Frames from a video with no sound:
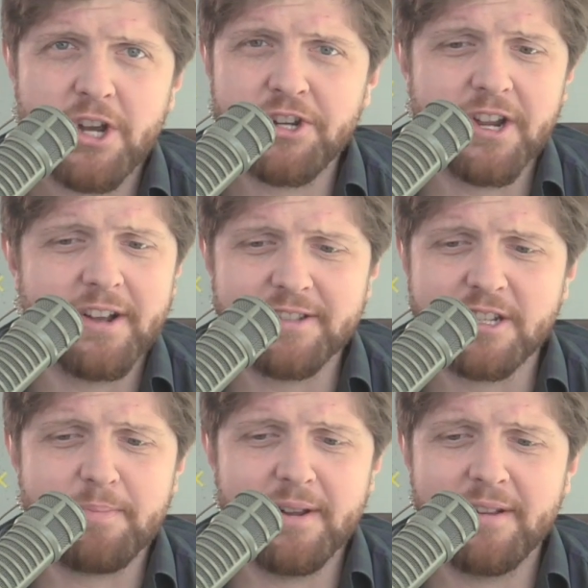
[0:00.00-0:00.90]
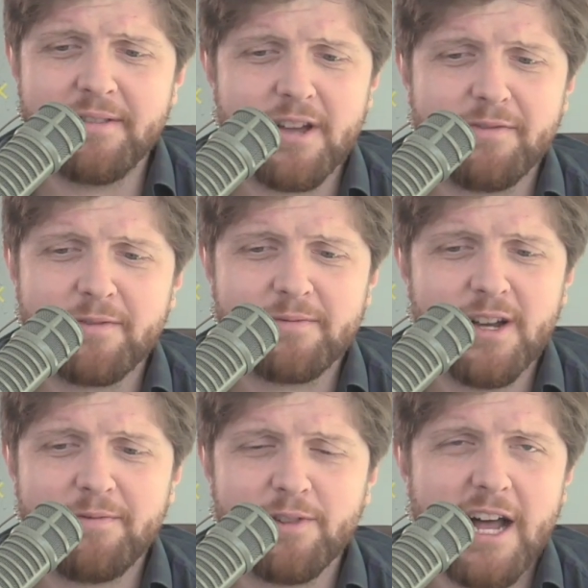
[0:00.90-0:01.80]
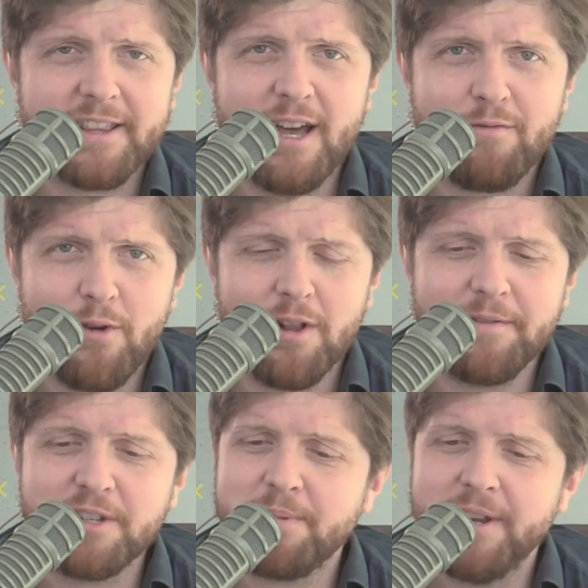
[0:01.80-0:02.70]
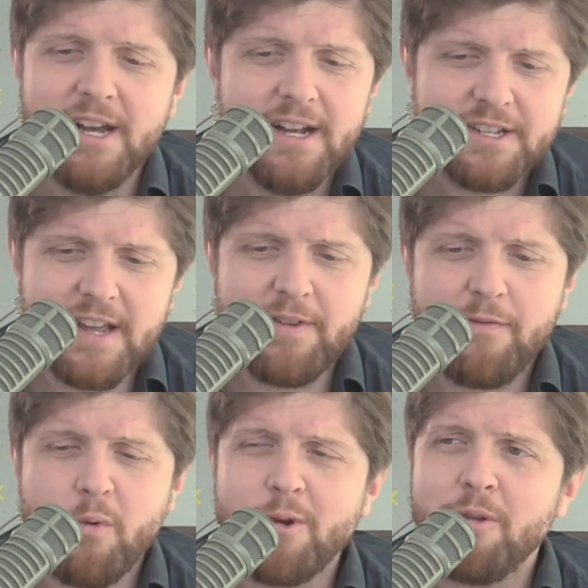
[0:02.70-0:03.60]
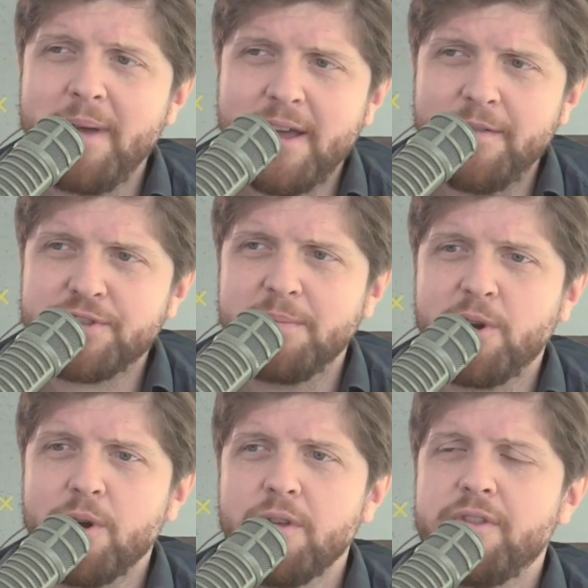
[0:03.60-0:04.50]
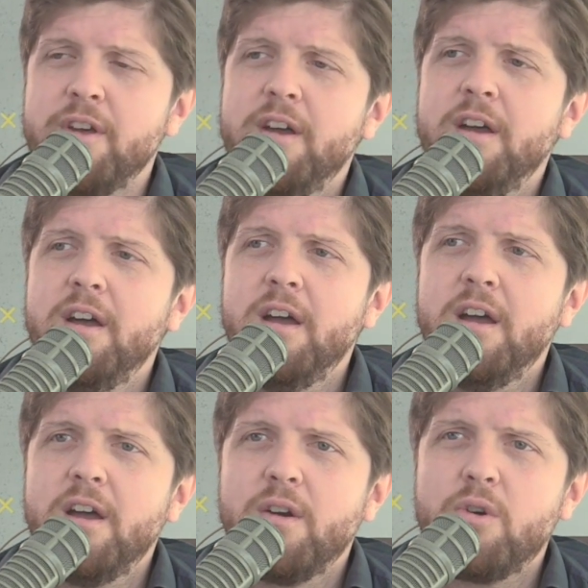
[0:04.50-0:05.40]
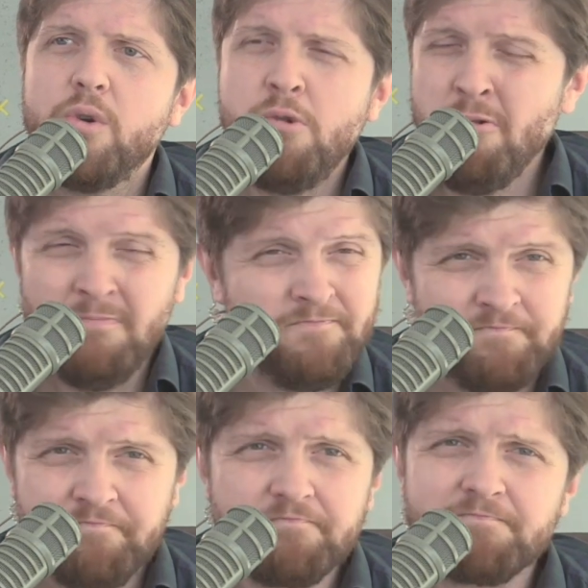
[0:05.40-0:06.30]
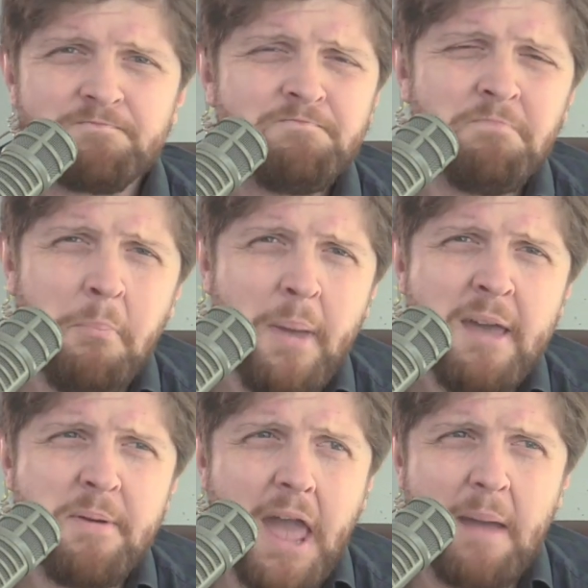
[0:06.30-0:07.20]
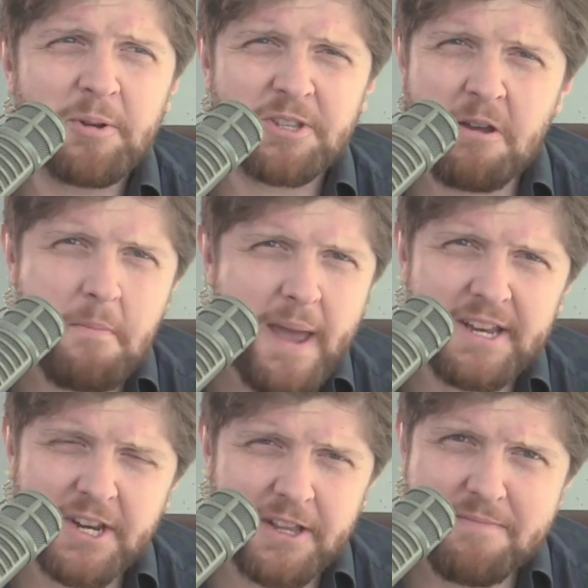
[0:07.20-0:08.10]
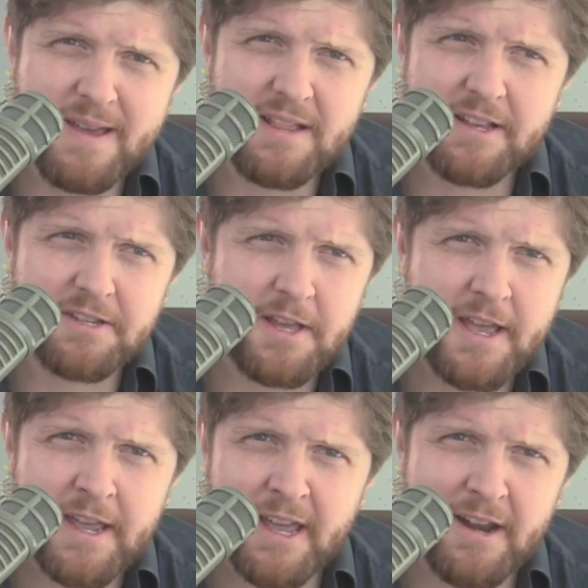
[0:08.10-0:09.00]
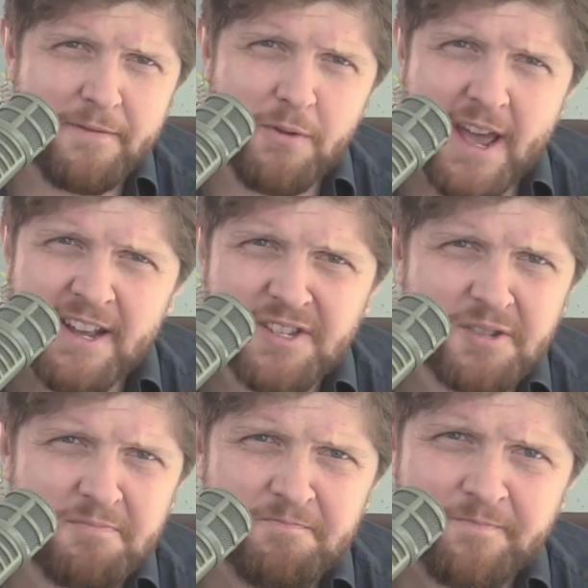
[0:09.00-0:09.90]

judging, because it's been tough, tough lockdown for all of us, but 74 year old man of some girth who may be able to basically beat this thing in a few days.